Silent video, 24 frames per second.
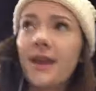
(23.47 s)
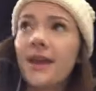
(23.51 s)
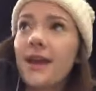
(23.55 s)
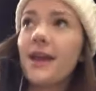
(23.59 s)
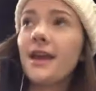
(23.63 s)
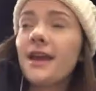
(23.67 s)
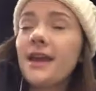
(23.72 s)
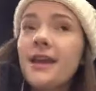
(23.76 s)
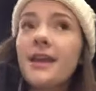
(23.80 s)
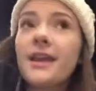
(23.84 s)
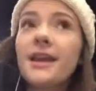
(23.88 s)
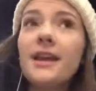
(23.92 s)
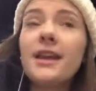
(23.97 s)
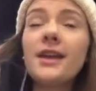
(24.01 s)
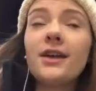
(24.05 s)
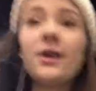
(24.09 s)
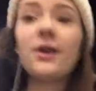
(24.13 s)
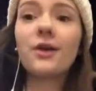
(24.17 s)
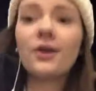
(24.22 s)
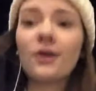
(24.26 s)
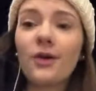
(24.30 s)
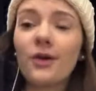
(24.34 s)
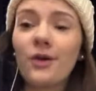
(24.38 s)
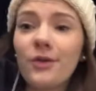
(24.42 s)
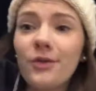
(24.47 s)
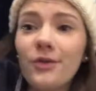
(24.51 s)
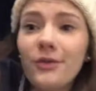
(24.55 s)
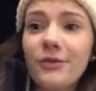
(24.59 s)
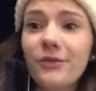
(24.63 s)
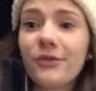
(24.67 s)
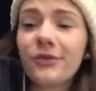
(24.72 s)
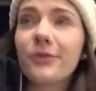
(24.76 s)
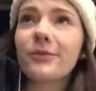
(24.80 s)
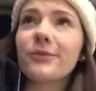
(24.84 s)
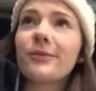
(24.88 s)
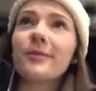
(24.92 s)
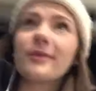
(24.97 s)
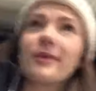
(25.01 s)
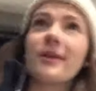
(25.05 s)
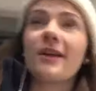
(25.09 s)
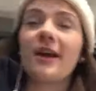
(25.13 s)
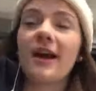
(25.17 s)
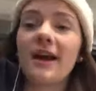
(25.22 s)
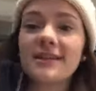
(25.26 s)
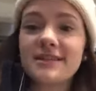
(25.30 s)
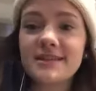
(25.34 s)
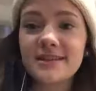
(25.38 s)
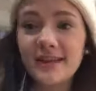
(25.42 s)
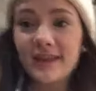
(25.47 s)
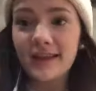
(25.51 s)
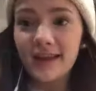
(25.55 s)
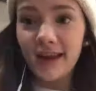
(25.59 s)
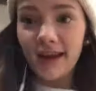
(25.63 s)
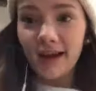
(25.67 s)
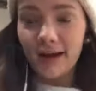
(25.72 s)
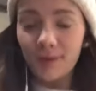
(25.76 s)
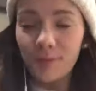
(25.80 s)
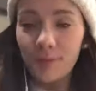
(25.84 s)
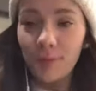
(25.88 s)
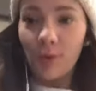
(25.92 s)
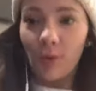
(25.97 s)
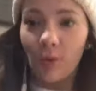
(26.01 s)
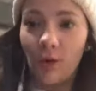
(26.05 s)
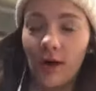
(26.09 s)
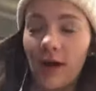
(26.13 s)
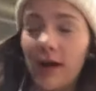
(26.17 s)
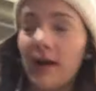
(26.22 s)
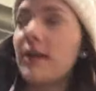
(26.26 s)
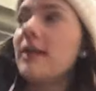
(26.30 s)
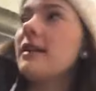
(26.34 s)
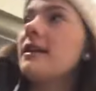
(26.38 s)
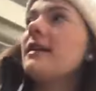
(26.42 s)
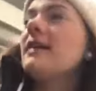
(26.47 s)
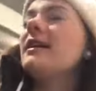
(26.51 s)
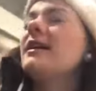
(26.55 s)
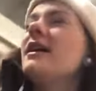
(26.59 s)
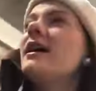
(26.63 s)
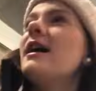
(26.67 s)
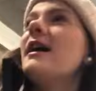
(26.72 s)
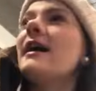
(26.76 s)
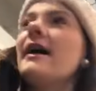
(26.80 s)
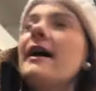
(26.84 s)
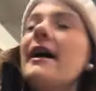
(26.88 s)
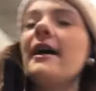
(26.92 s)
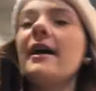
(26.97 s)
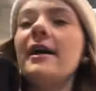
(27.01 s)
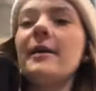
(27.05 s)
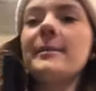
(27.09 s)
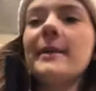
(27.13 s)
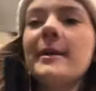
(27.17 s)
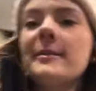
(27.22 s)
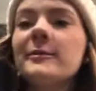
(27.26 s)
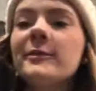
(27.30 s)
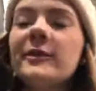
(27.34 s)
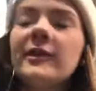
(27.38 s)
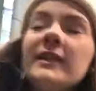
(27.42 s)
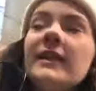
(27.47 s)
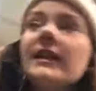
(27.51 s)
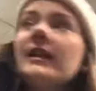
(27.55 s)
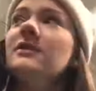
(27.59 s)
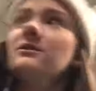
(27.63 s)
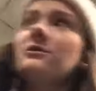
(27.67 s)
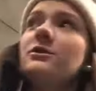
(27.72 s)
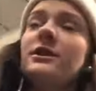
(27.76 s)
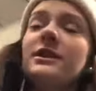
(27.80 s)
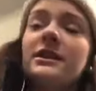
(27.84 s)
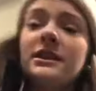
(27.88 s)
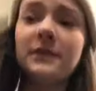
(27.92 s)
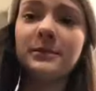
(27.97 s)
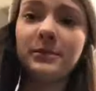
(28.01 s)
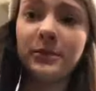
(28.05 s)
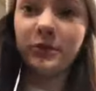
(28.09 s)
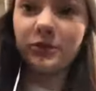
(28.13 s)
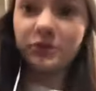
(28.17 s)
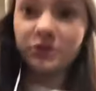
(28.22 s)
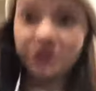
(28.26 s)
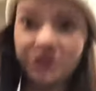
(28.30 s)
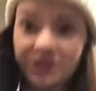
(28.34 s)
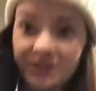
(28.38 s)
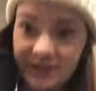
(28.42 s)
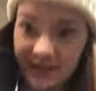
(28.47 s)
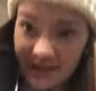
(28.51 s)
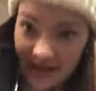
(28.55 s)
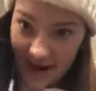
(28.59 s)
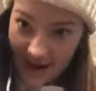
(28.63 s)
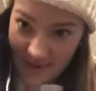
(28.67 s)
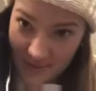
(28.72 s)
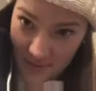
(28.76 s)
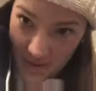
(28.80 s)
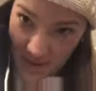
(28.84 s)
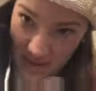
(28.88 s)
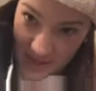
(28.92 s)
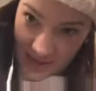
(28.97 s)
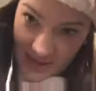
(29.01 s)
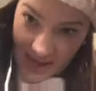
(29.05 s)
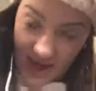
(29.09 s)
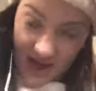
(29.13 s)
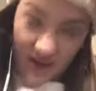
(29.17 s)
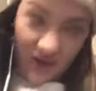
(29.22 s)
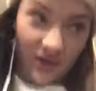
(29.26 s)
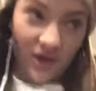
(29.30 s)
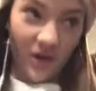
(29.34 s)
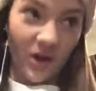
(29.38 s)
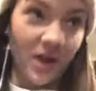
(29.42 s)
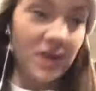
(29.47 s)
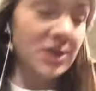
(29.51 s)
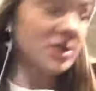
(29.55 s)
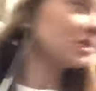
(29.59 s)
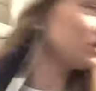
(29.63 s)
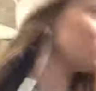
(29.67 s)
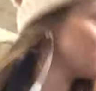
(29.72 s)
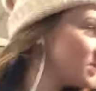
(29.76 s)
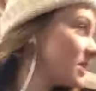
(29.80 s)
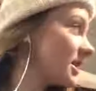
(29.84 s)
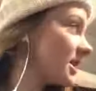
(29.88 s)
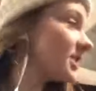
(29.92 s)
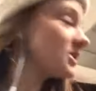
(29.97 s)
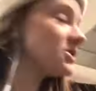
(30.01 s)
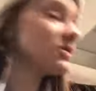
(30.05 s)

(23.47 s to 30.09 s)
Hey, kitty girls. I got to the airport. I'm feeling really bougie today because, I don't know, I just look like a